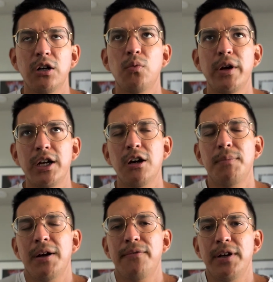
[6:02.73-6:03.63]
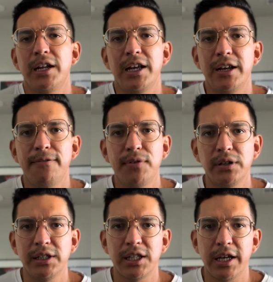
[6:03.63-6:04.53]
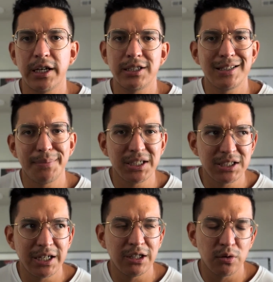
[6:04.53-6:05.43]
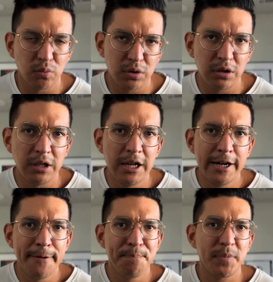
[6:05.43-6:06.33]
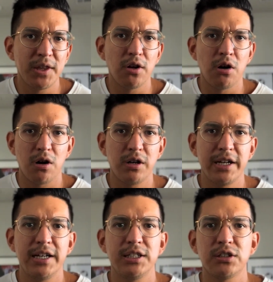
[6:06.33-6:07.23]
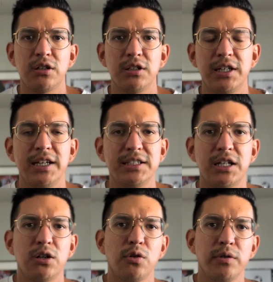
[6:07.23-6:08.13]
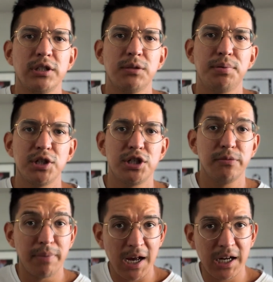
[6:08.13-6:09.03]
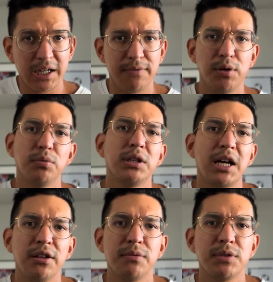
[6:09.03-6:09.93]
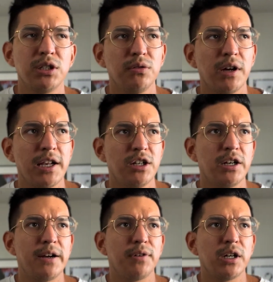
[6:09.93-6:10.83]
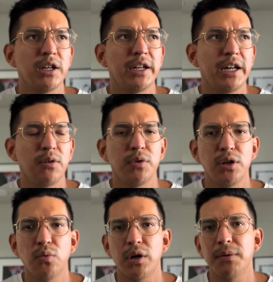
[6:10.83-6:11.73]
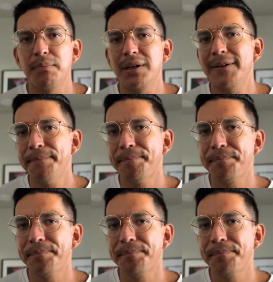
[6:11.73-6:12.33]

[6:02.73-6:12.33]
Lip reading: to wake up every day feeling like it's the best day in the world. And the hard days are the days that are going to push you back if you allow them to, and you're never going to get where you want to be.